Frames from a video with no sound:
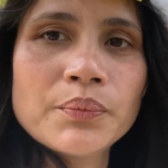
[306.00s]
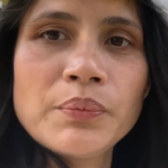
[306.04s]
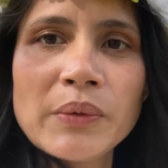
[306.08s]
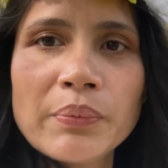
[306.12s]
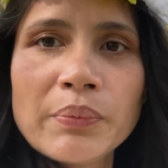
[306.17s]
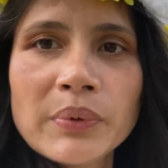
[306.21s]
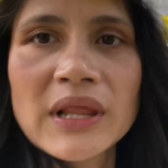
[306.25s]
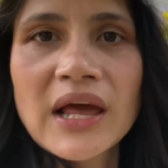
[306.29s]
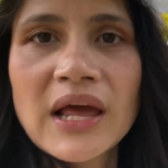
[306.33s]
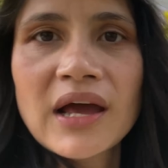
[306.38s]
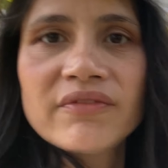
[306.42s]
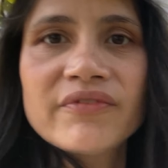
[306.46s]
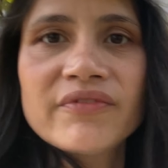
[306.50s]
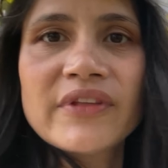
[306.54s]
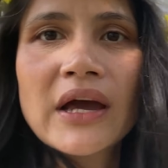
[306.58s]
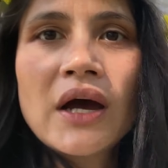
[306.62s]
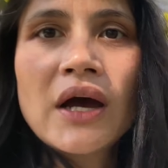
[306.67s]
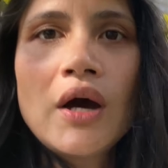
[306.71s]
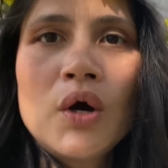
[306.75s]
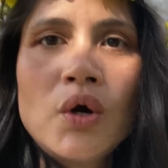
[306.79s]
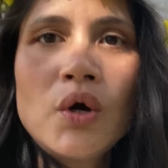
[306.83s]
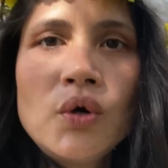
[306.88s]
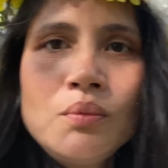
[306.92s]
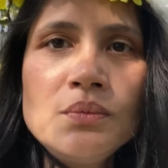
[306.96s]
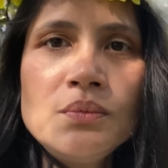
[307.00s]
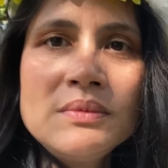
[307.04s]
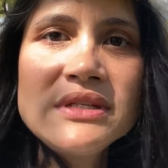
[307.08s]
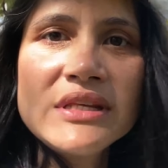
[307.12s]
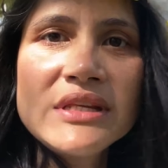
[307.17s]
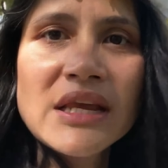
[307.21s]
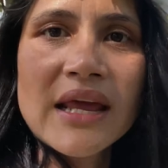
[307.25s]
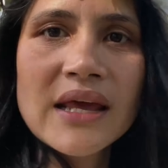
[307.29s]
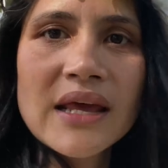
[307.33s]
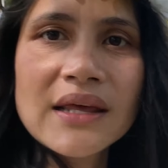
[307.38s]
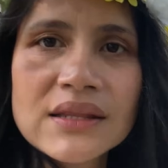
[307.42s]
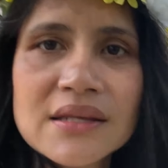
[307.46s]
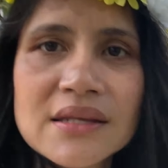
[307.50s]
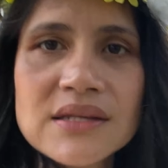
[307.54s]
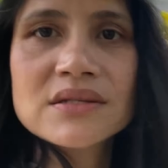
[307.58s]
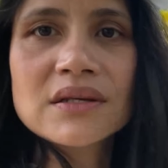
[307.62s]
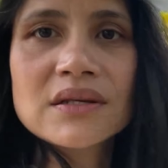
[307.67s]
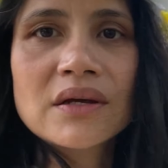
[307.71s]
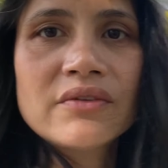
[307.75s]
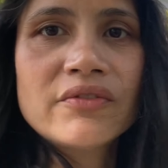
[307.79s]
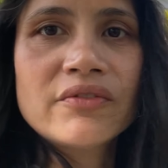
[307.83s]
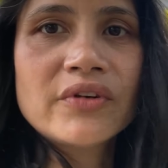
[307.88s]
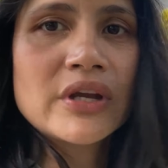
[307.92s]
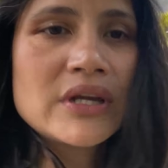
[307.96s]
people have their homes here. These
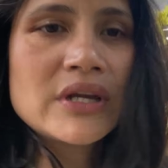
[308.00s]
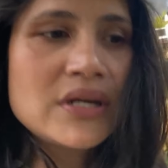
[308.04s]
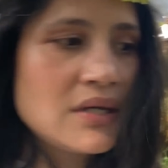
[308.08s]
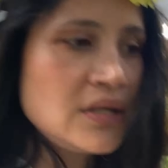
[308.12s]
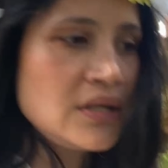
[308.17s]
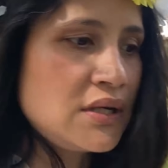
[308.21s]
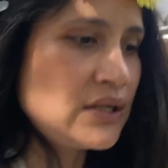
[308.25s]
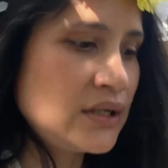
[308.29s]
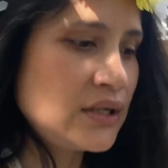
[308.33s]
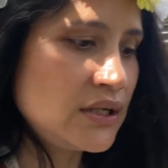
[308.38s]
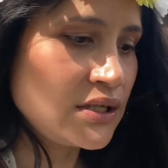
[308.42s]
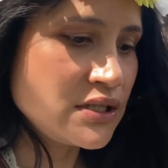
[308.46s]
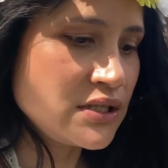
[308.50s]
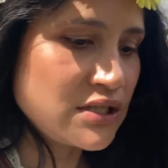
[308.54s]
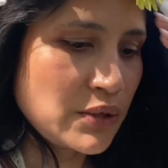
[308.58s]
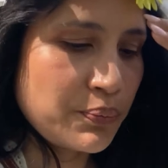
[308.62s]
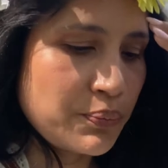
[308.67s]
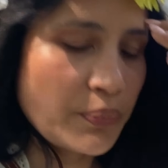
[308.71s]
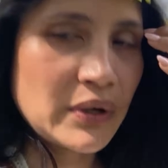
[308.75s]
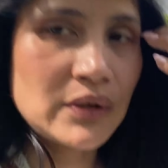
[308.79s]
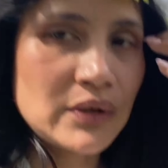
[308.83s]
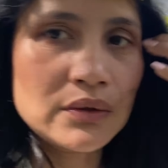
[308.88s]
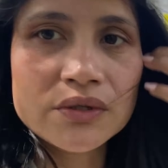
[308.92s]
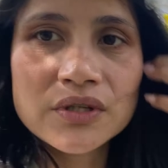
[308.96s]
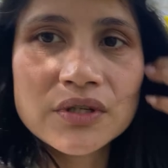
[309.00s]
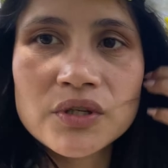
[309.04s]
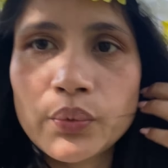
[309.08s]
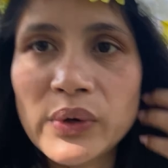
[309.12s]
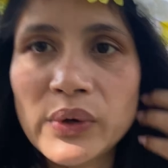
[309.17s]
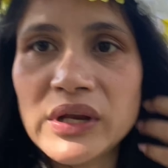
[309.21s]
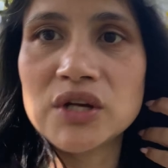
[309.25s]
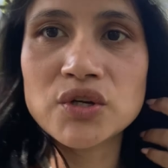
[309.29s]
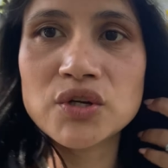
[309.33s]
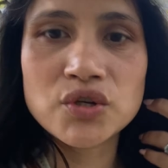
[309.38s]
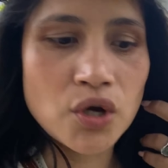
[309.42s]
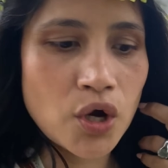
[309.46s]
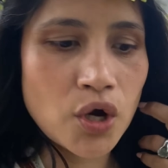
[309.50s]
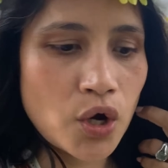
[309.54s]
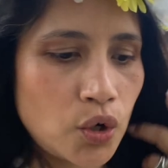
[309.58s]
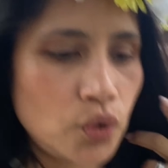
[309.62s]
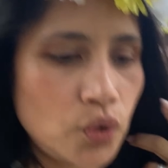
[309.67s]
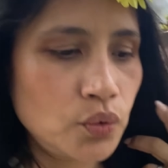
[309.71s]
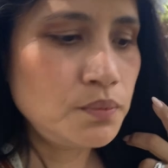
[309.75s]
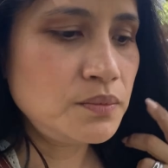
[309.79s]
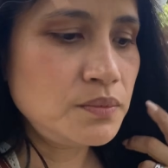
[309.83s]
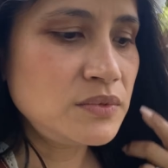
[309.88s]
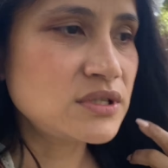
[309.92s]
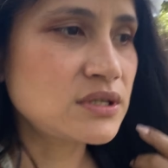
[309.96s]
are very typical Swedish
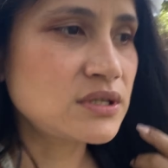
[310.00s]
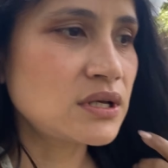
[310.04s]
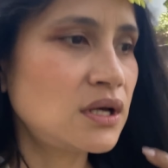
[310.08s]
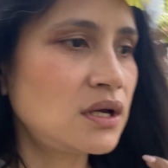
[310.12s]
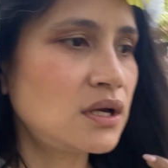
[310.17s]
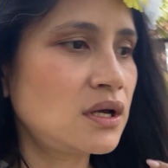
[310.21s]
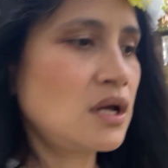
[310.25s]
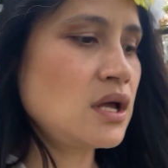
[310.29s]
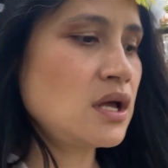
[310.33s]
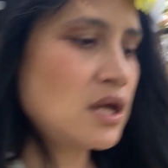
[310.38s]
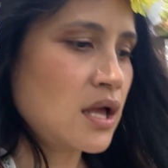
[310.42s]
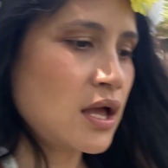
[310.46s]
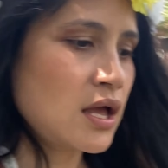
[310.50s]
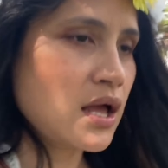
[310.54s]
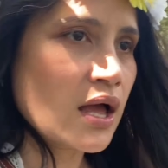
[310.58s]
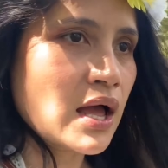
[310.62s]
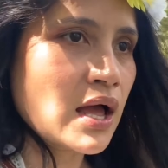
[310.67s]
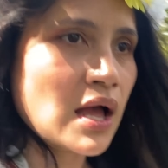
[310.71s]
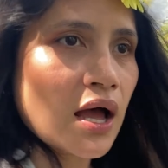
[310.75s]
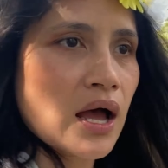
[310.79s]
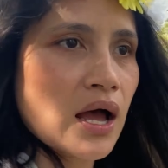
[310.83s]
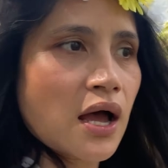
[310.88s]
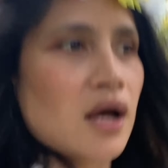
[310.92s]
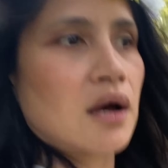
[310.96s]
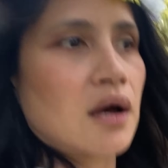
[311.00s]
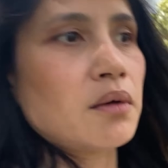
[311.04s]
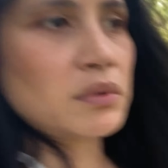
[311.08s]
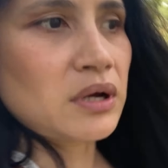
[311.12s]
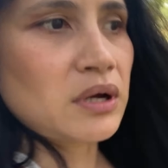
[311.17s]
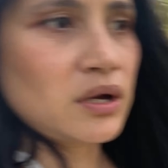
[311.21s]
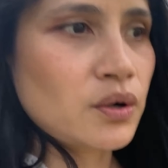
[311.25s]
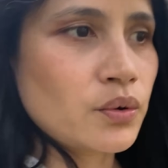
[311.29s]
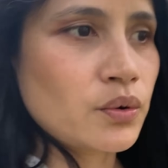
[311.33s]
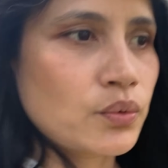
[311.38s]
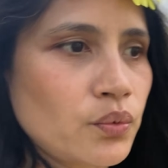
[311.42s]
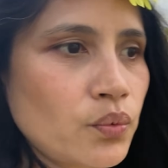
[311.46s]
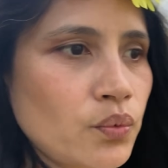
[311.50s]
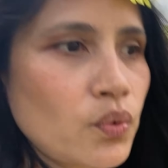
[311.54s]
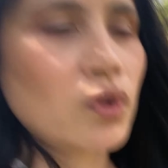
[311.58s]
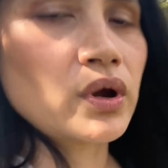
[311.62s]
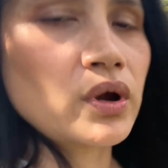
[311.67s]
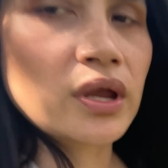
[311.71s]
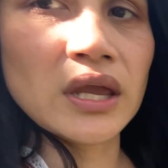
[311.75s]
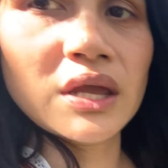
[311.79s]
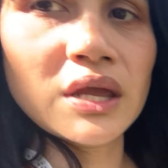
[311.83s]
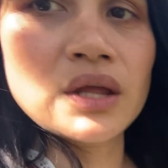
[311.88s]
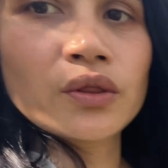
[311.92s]
homes. Um, we're walking